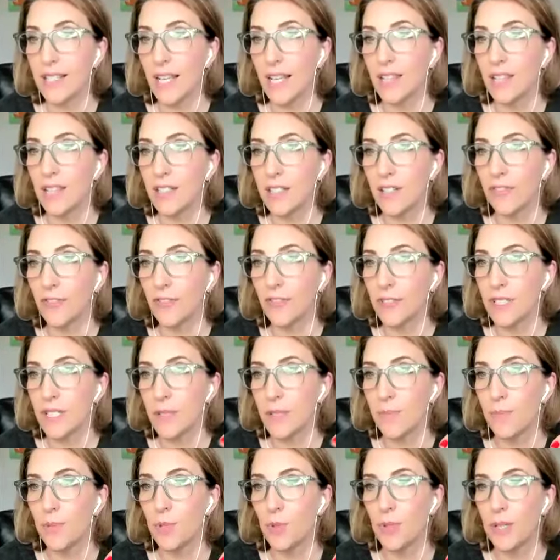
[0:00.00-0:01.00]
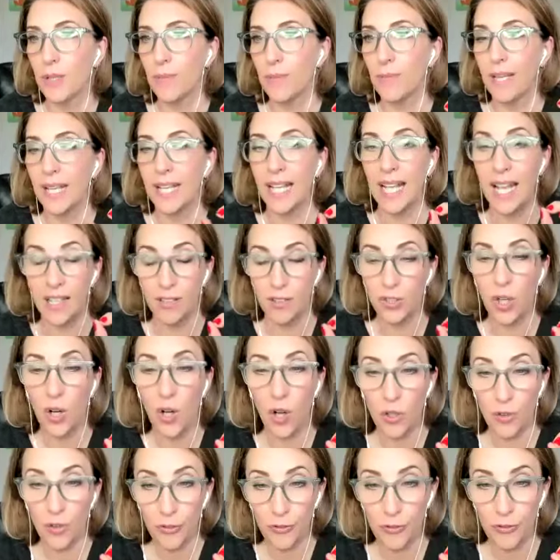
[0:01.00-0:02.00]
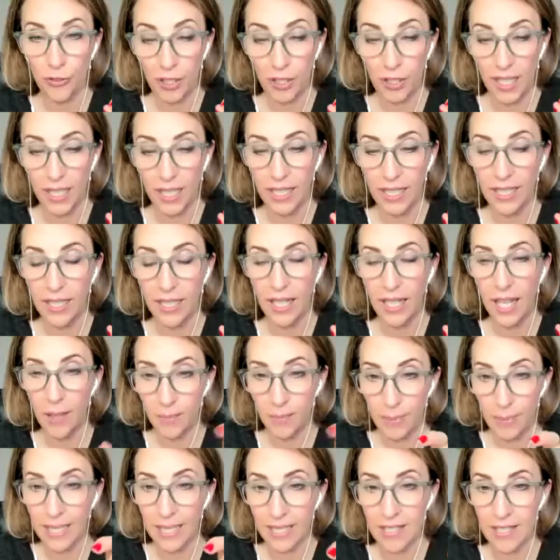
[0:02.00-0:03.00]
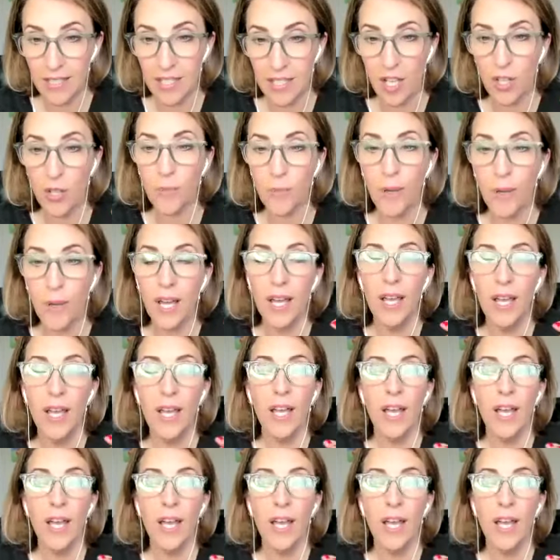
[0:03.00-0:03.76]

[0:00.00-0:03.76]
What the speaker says: and the difference between being alcohol free and being sober.